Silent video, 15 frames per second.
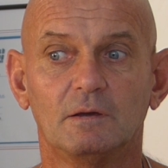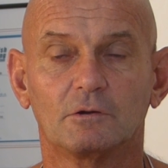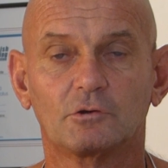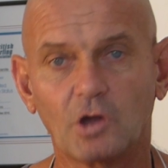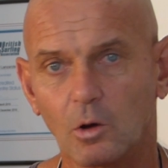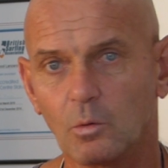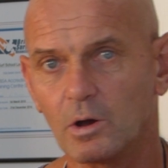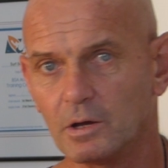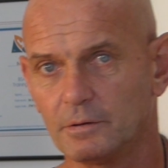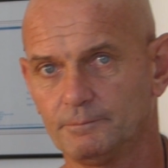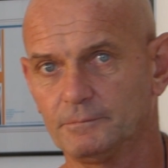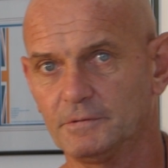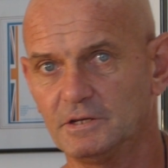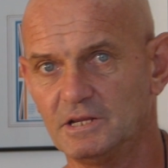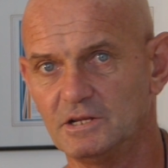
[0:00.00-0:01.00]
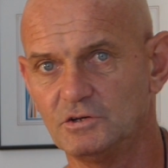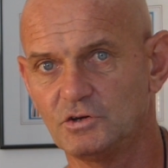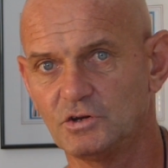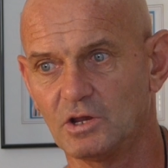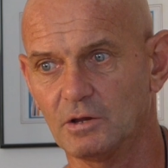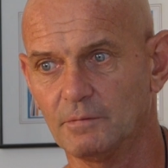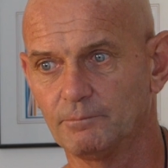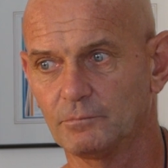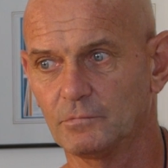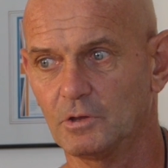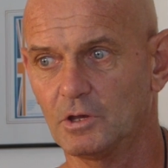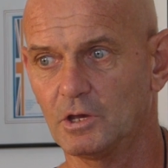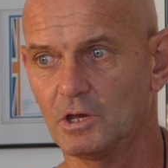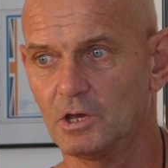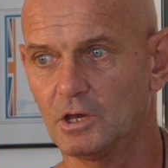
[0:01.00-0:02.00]
Goa in India.
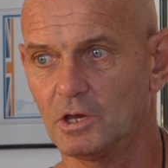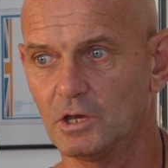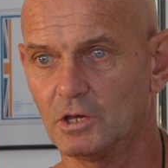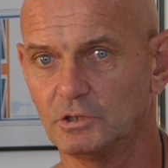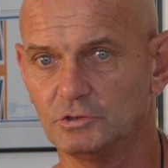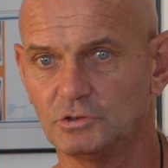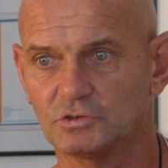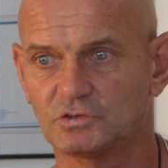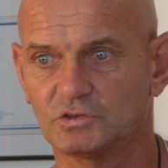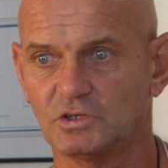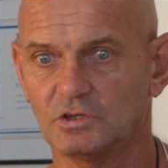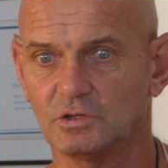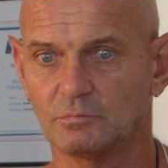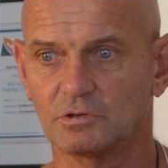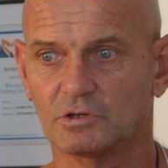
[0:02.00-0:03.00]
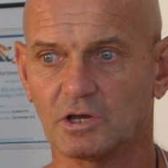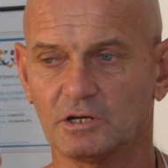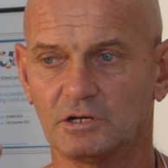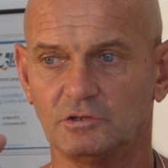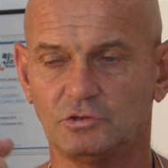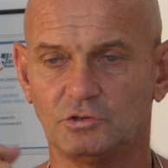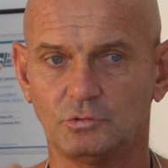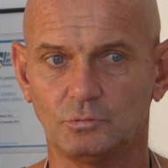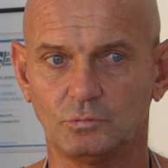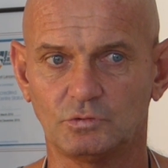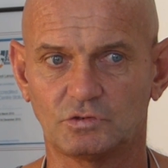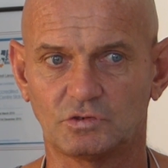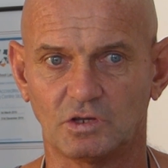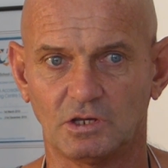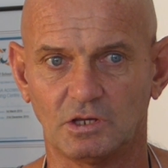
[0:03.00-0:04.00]
You see them kind of
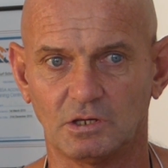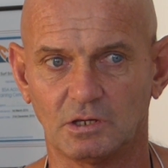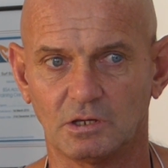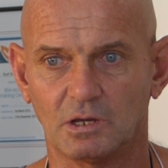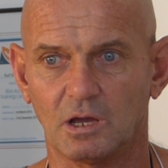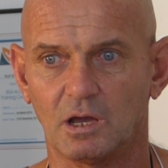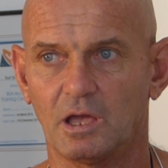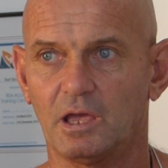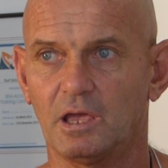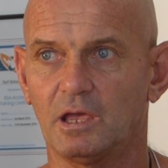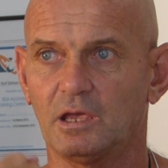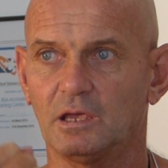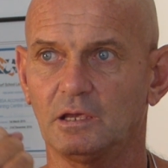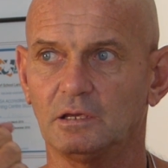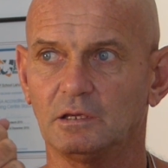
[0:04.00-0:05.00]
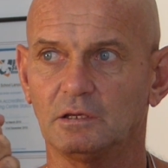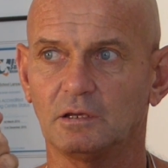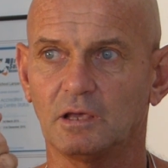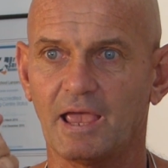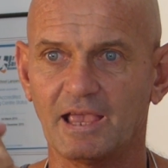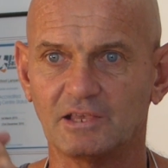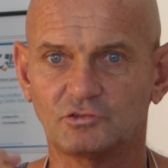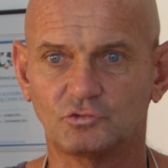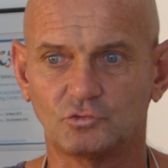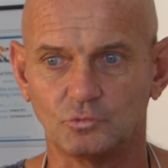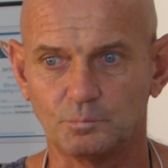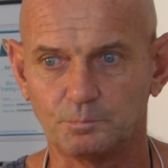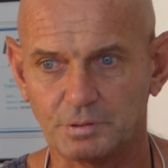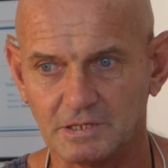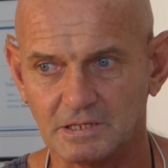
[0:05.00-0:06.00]
using a
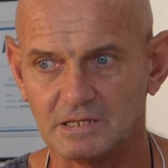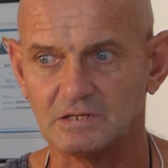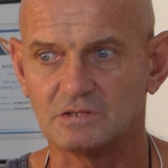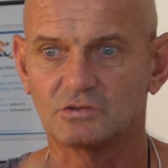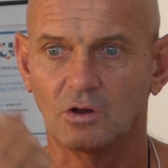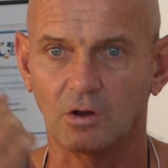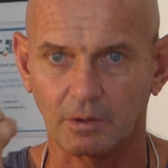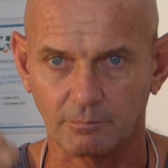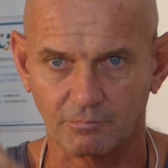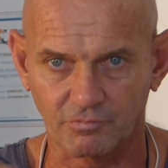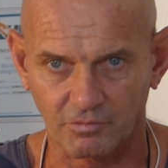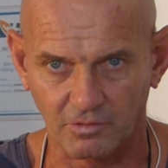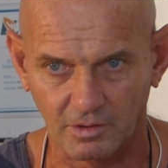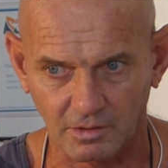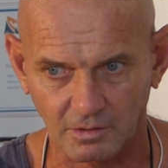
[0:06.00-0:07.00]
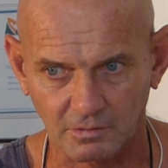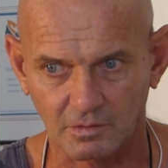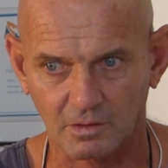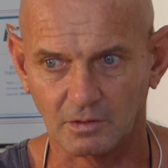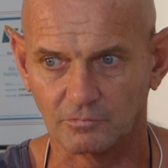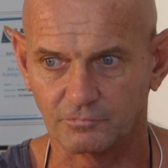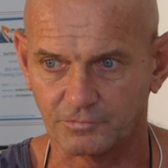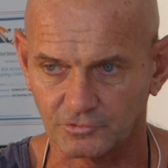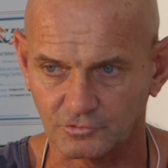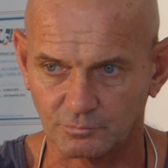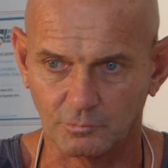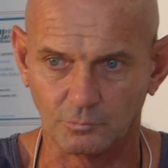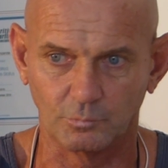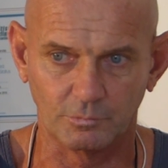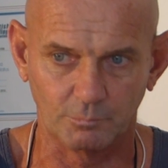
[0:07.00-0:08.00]
SUP type thing. The
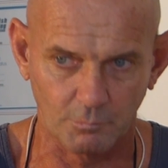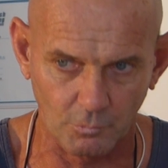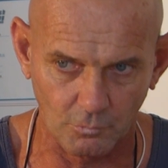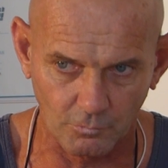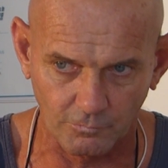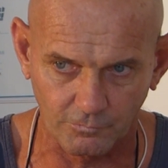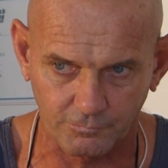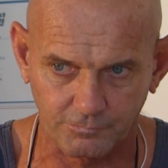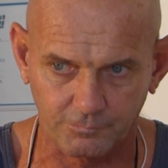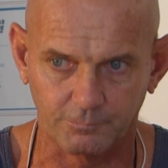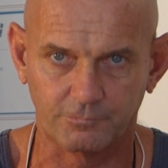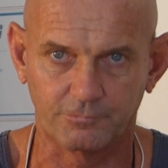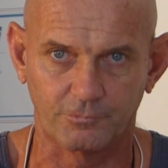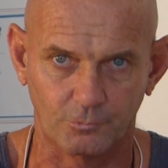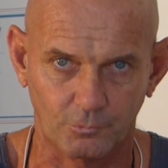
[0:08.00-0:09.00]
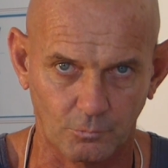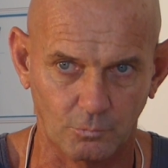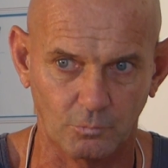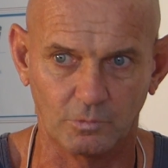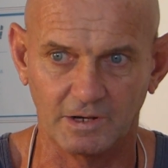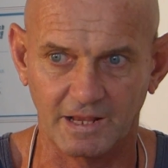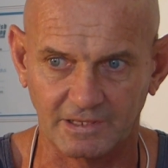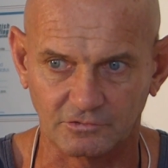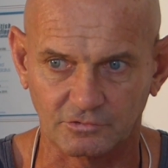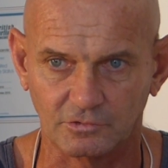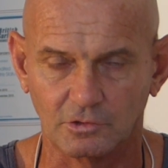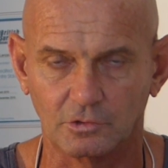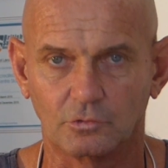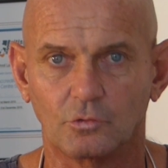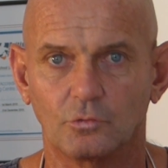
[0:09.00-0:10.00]
fishermen would move through lakes
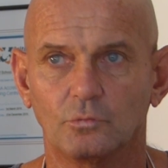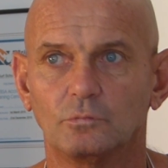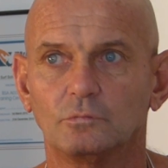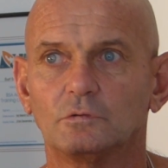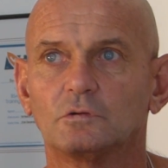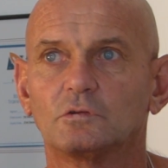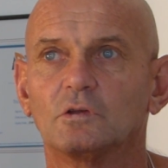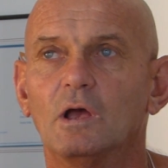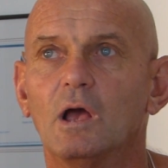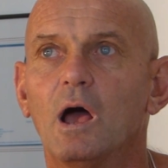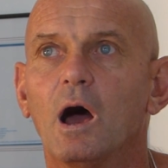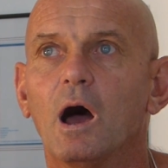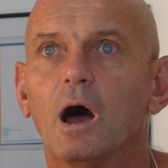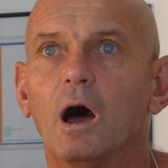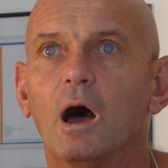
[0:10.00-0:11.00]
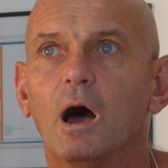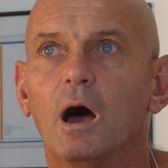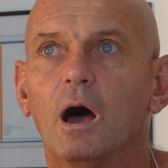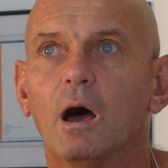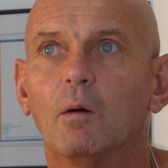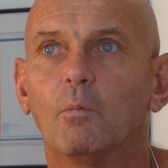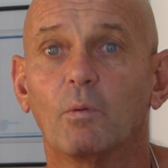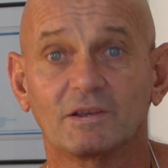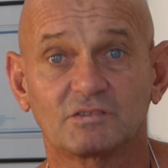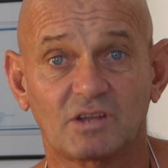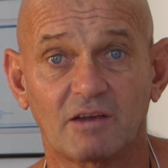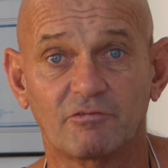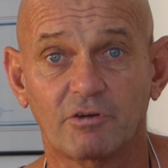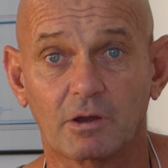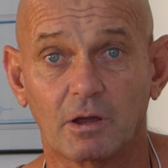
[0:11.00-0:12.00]
and lagoons. West
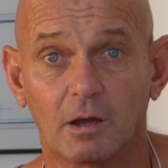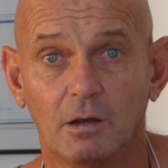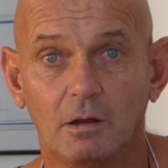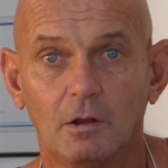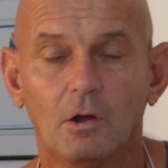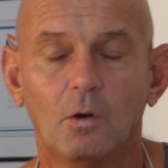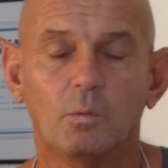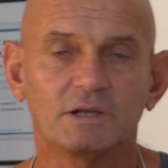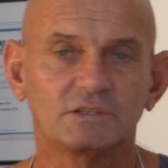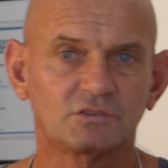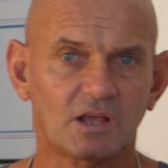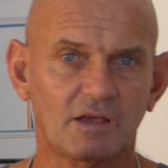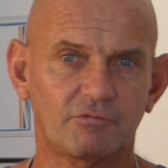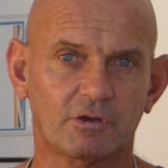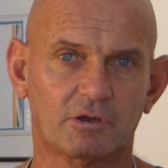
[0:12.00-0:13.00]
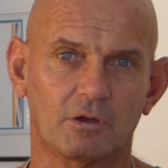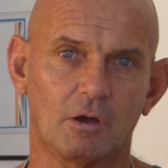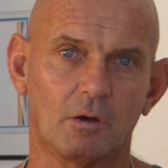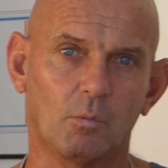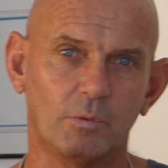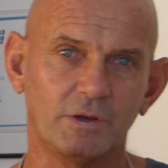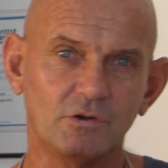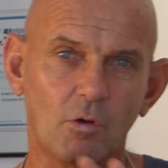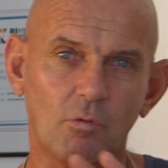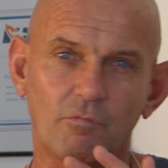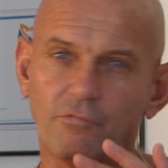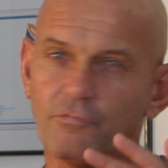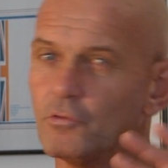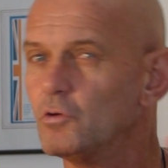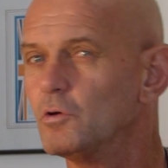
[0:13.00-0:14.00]
Africa. West Africa, we know
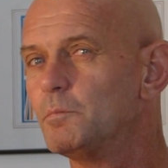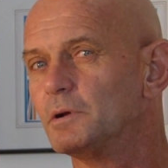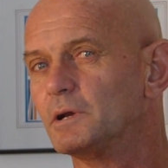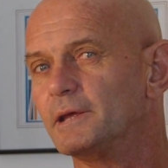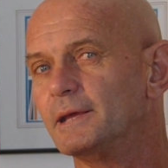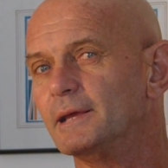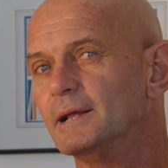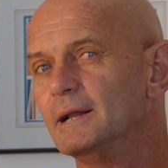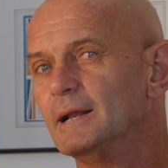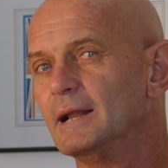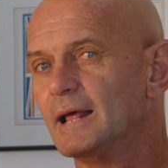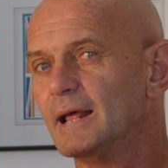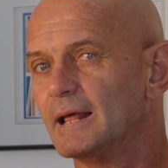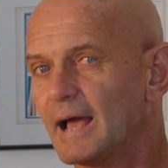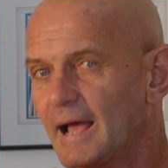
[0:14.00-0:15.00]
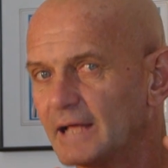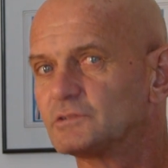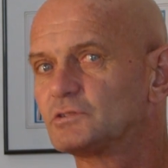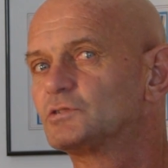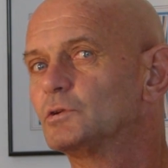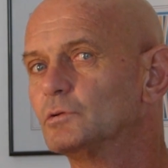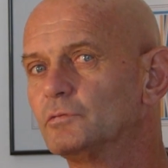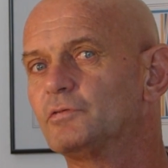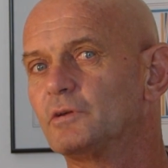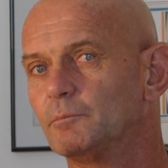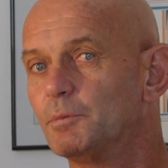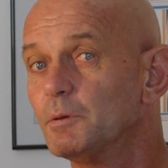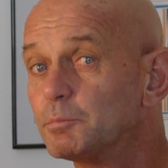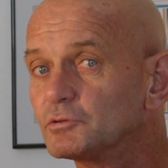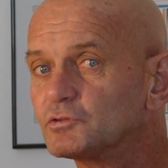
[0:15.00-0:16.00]
verbally, had surfing.
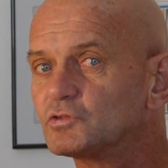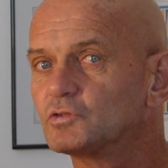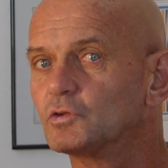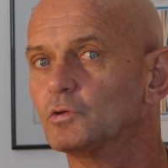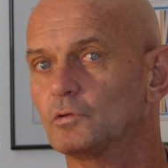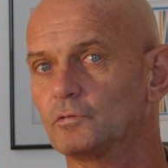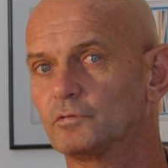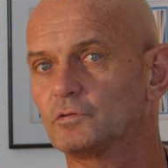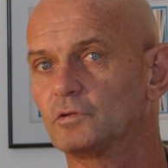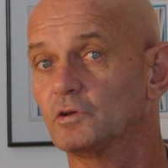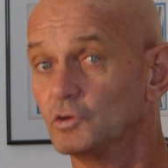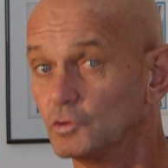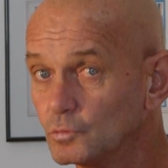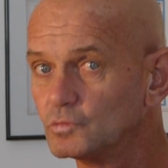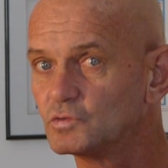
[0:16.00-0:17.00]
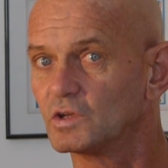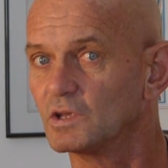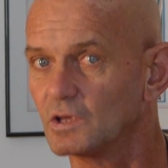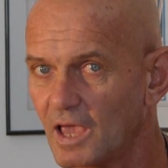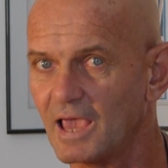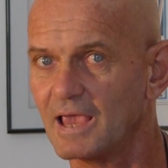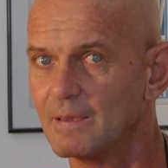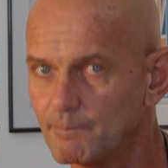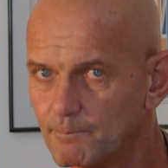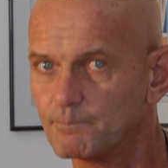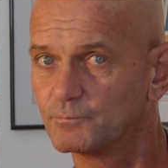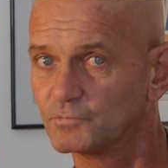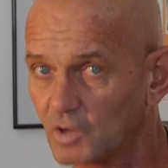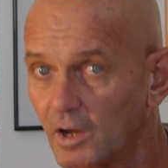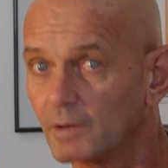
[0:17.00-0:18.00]
People surfed using a
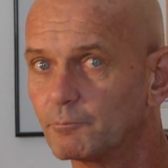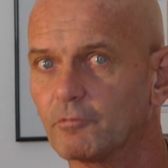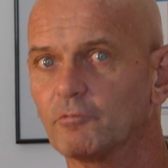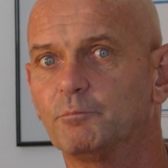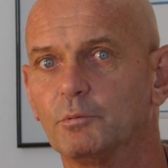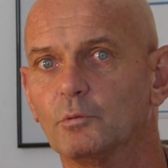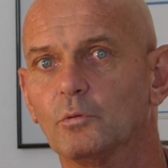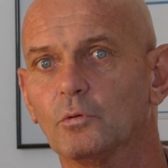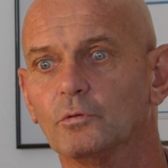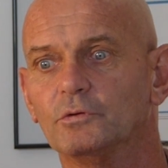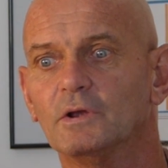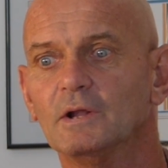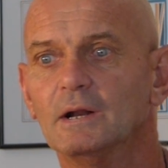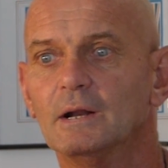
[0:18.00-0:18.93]
type of board.